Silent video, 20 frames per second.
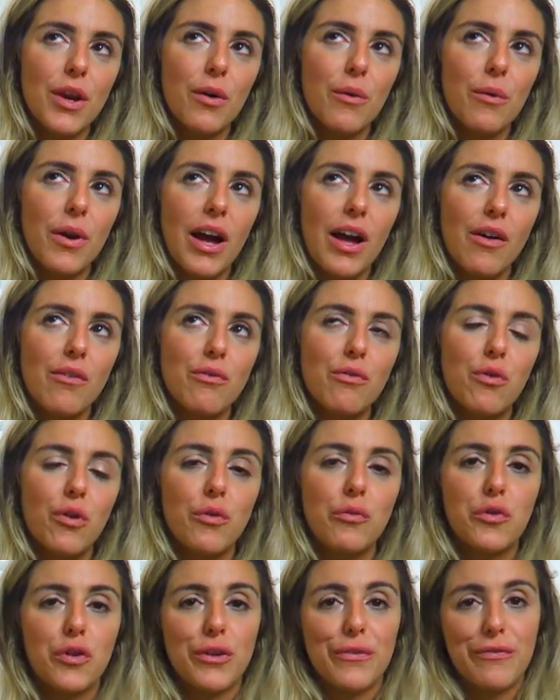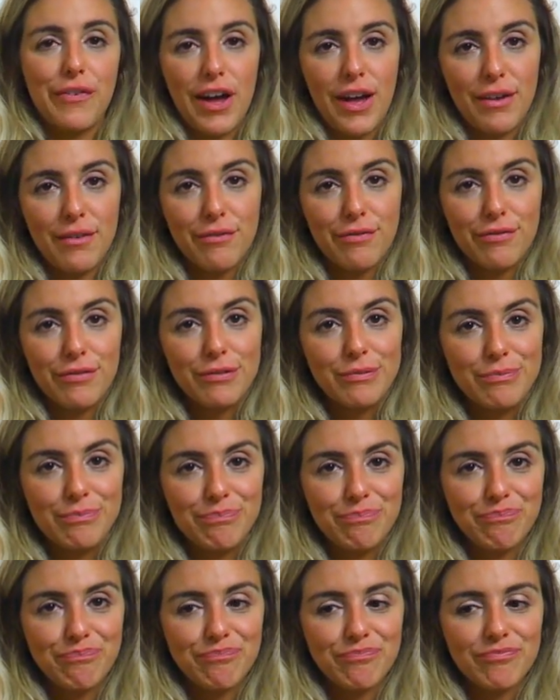around 4:45.
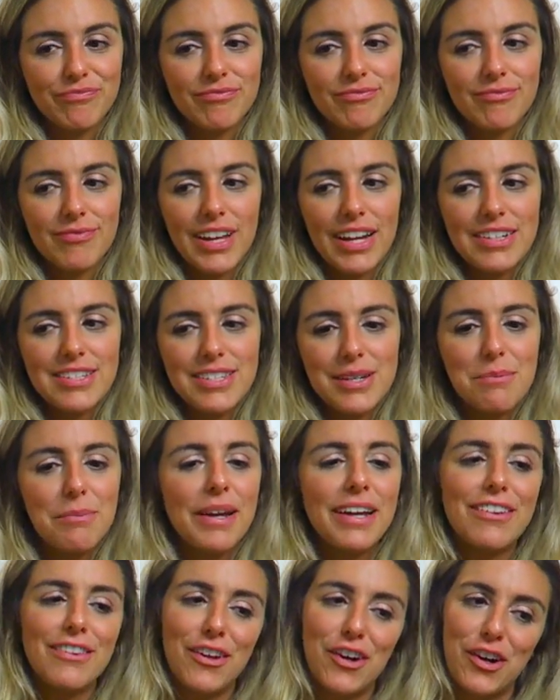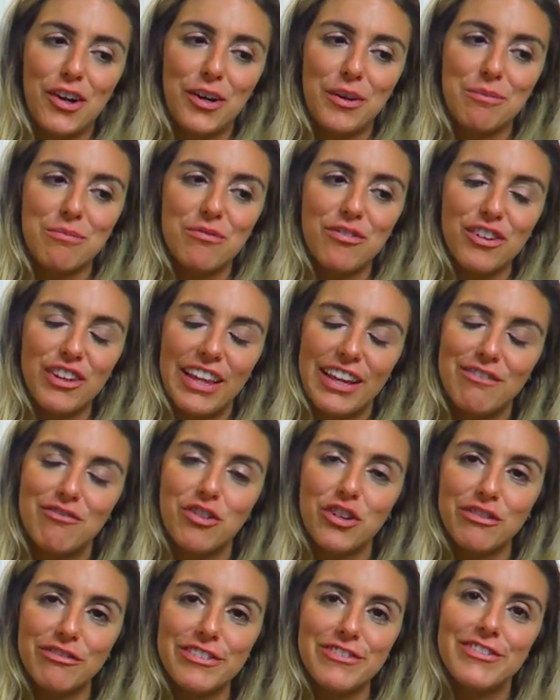I set my alarm for like
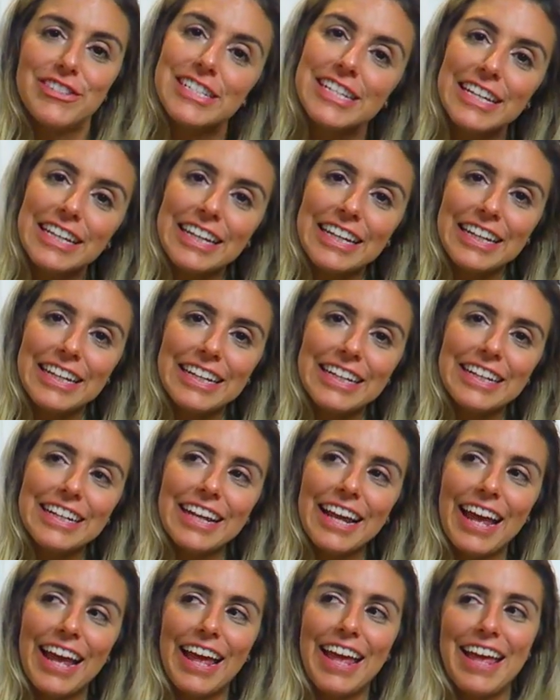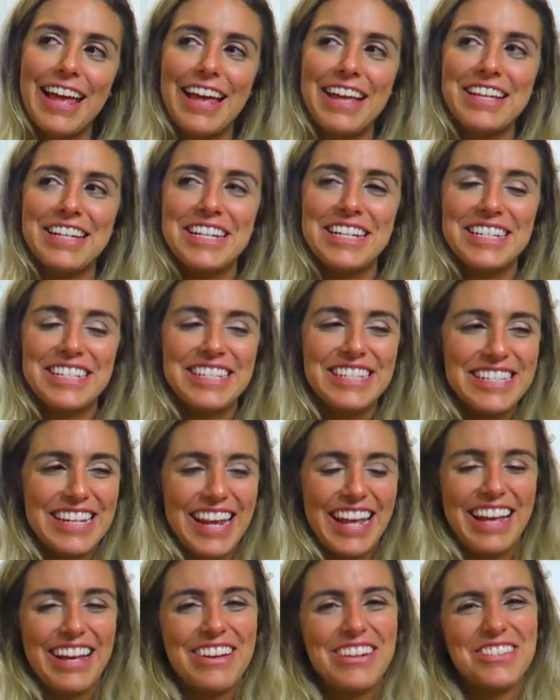4:15, and
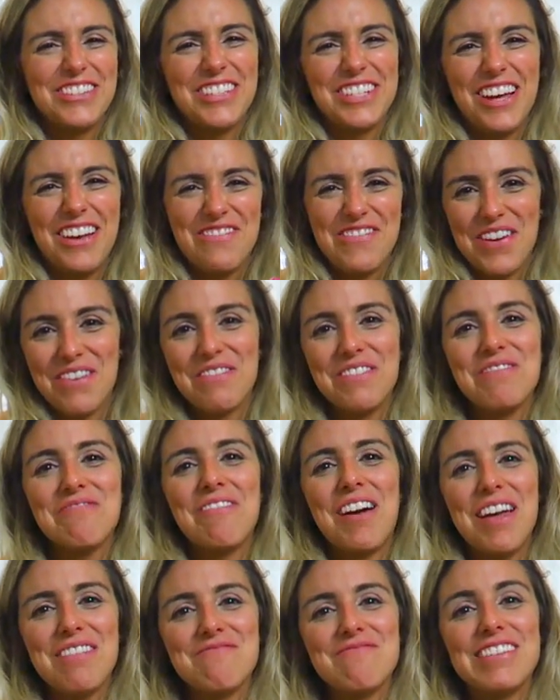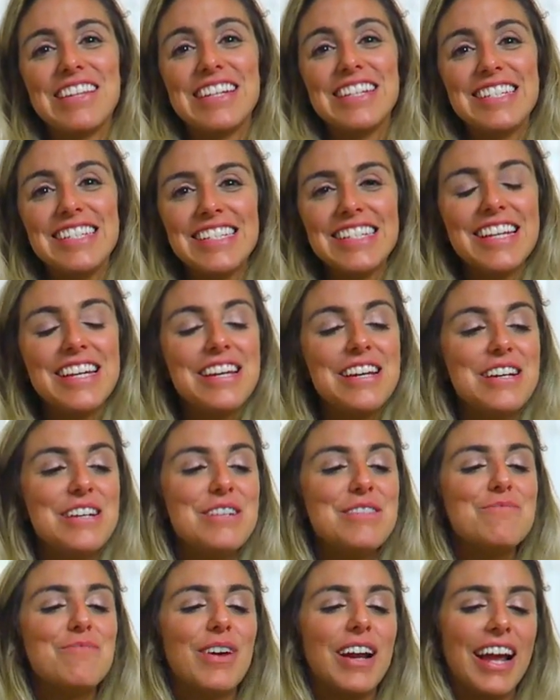it goes off every 5 minutes,
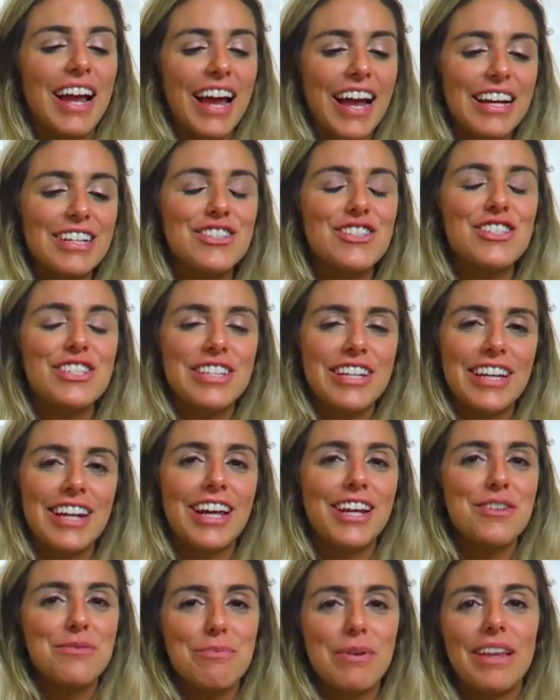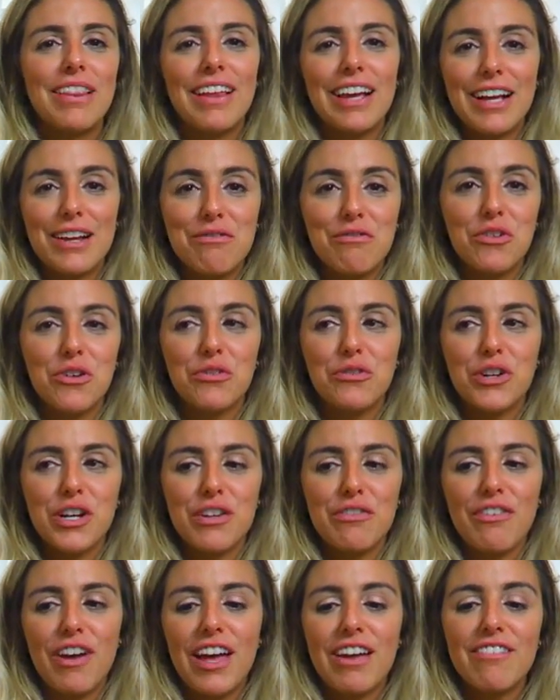but I actually get out of bed like at
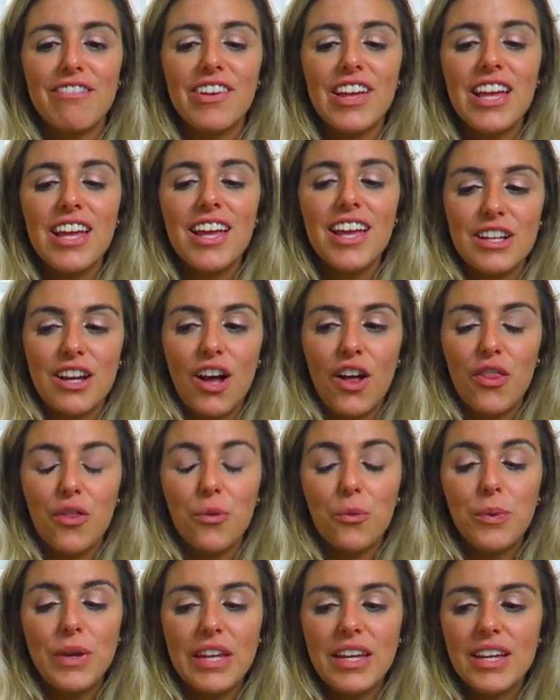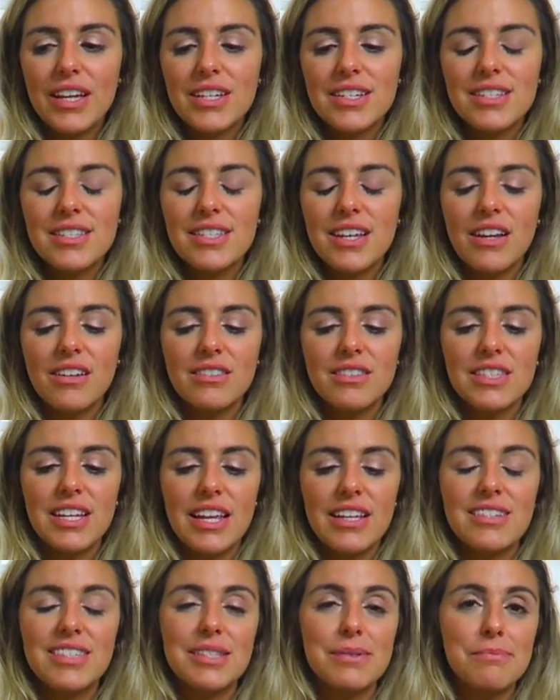4:45. On the weekends, I'll
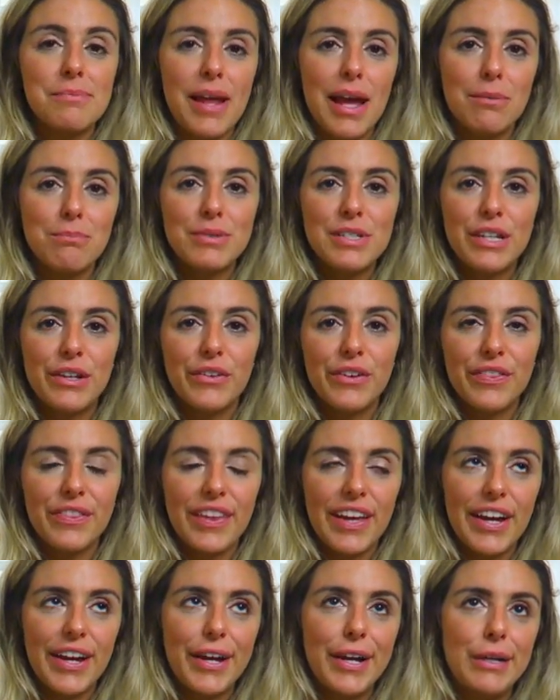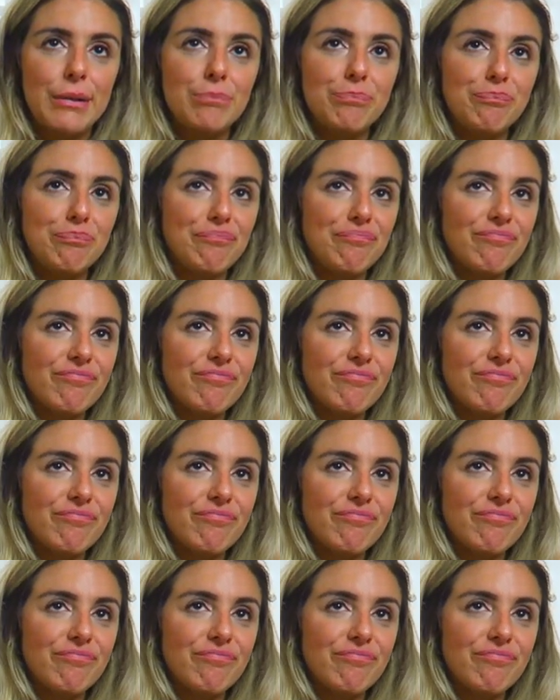take some naps here and there,